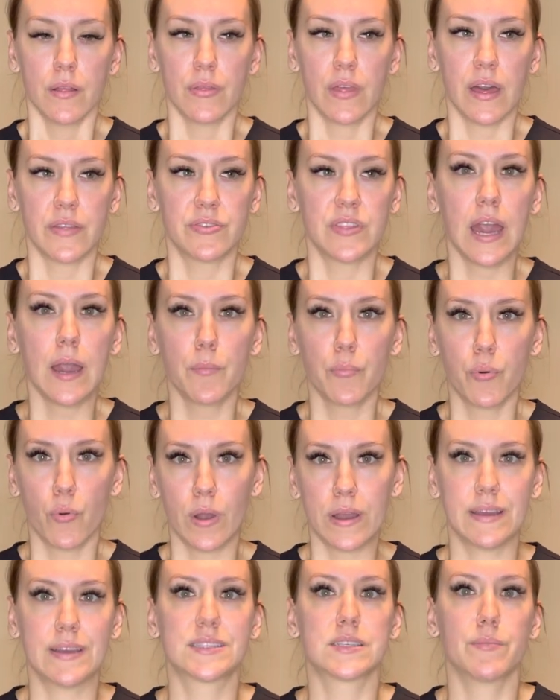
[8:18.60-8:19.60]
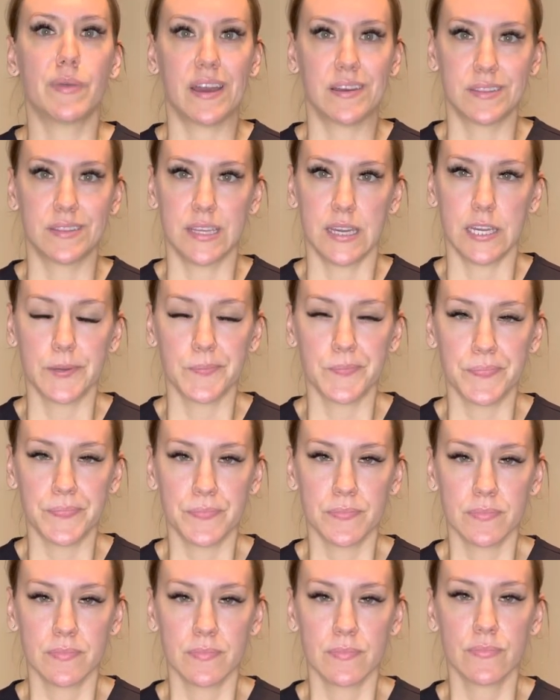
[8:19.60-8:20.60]
at that point, it's a bad thing.
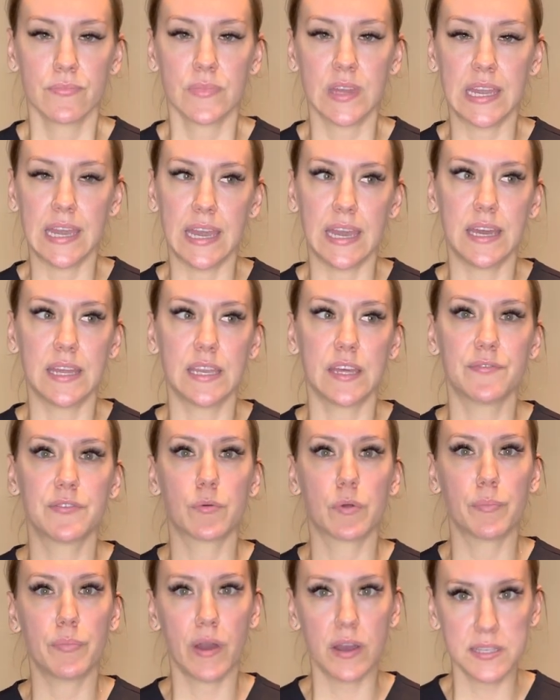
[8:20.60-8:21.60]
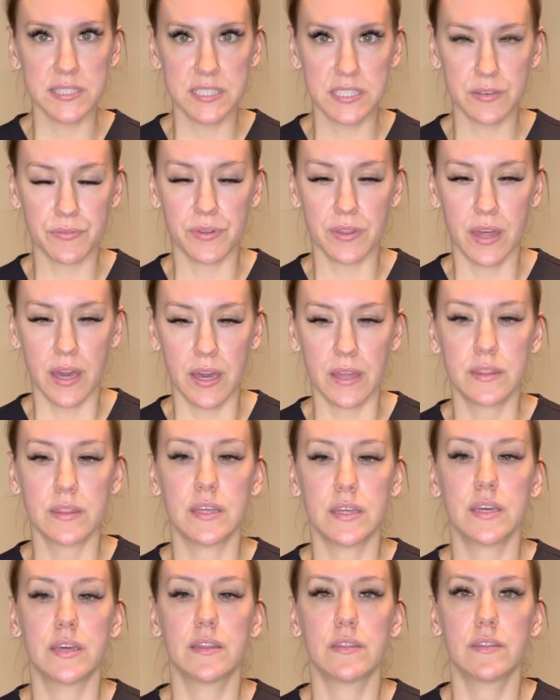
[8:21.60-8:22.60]
And if it were positive for that,
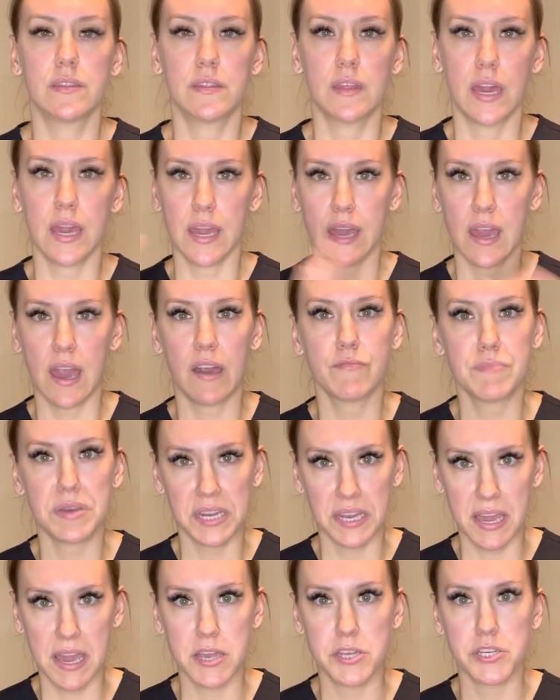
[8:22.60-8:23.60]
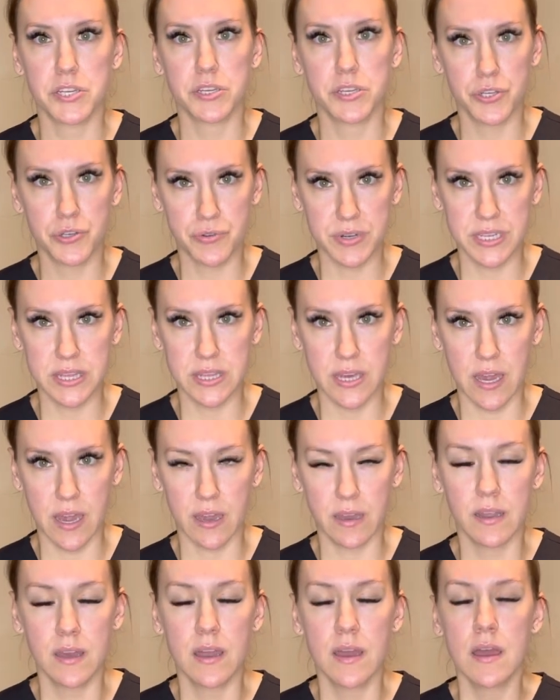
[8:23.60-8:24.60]
then they have medication to treat
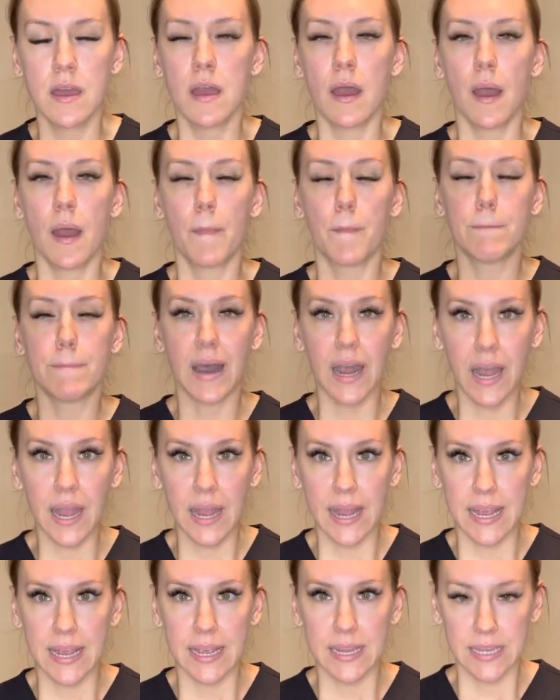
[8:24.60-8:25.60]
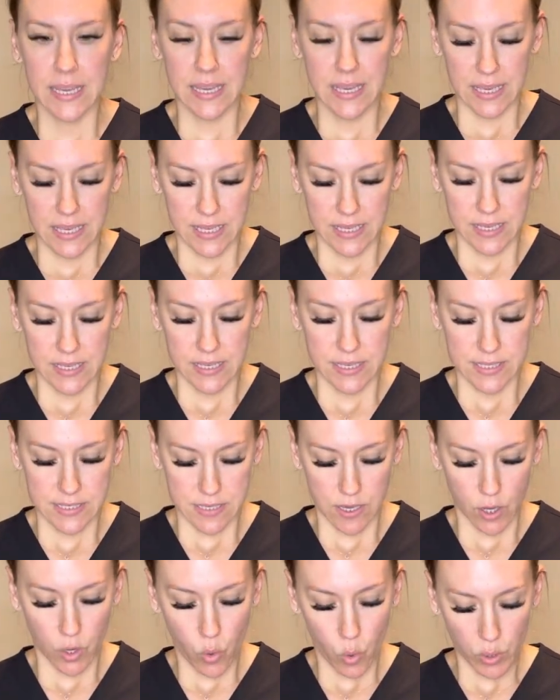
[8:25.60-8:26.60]
that. Mine is
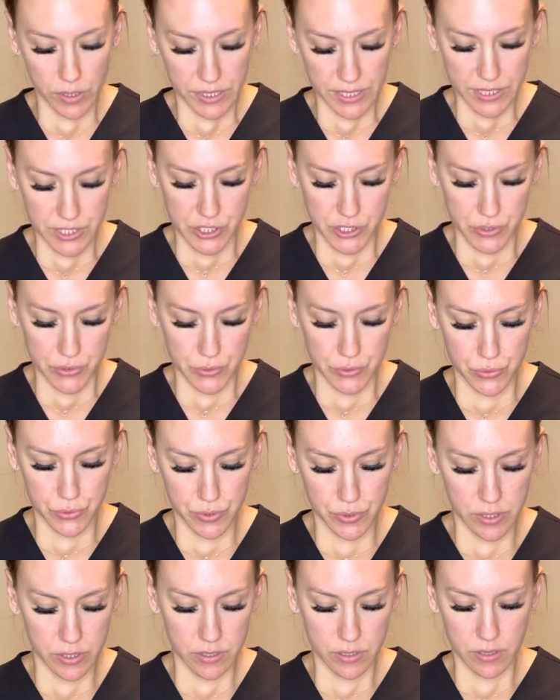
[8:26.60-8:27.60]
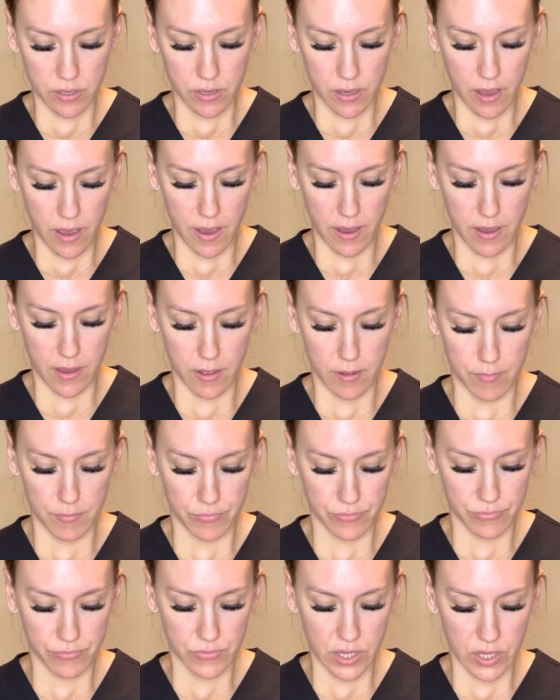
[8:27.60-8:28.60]
according to,
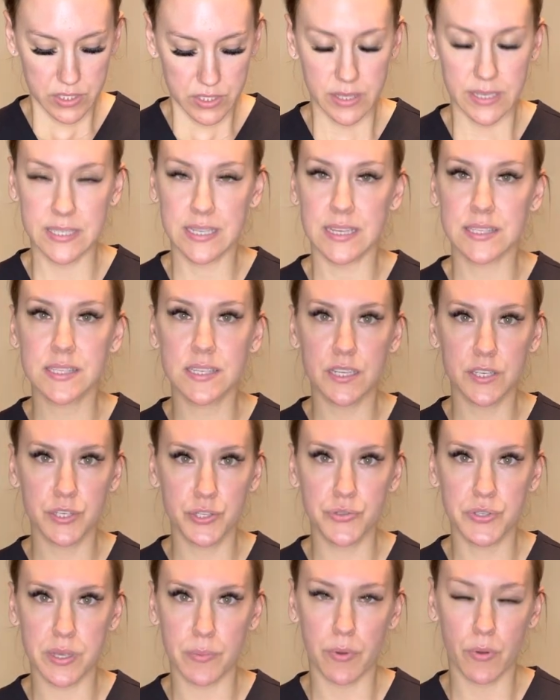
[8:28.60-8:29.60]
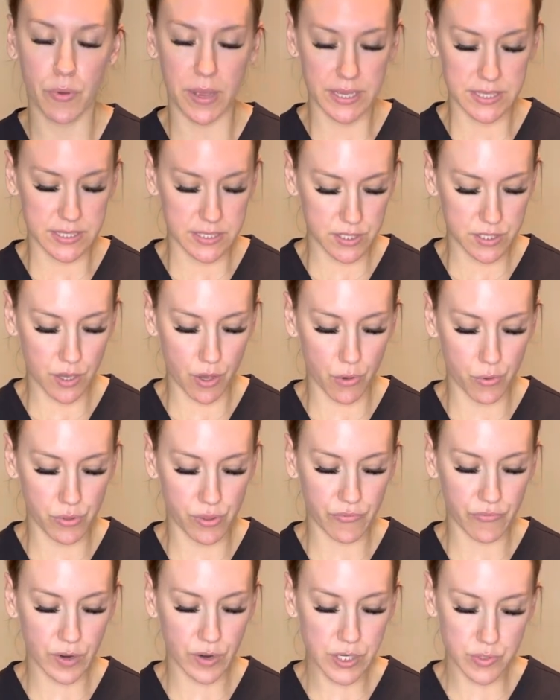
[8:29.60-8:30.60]
um, so they tested it two separate ways. So the
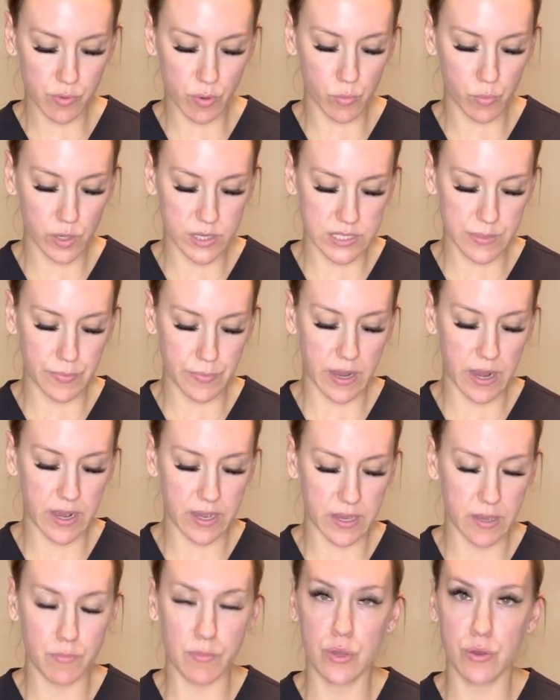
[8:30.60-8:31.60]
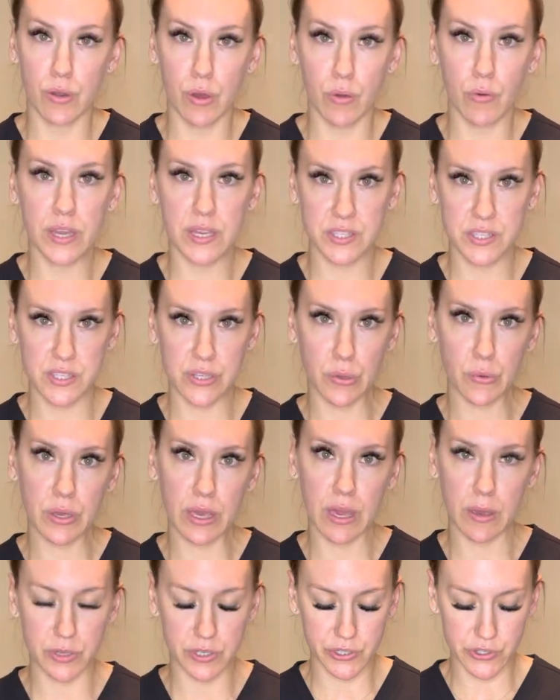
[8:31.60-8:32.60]
first one was by
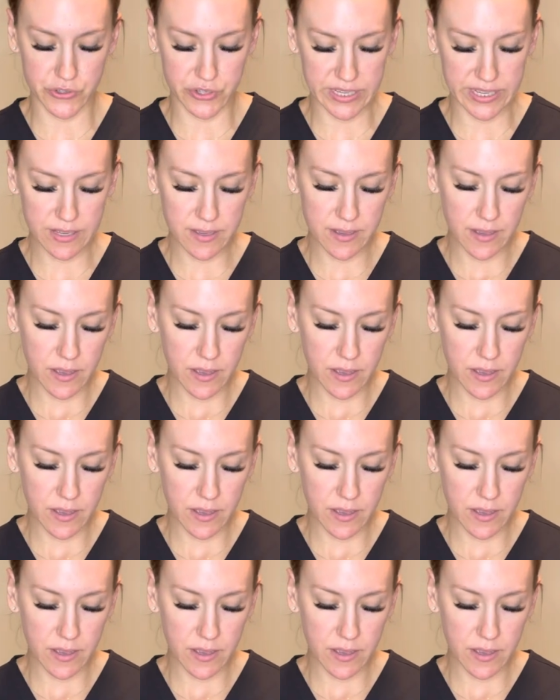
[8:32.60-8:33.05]
immunohistochemistry,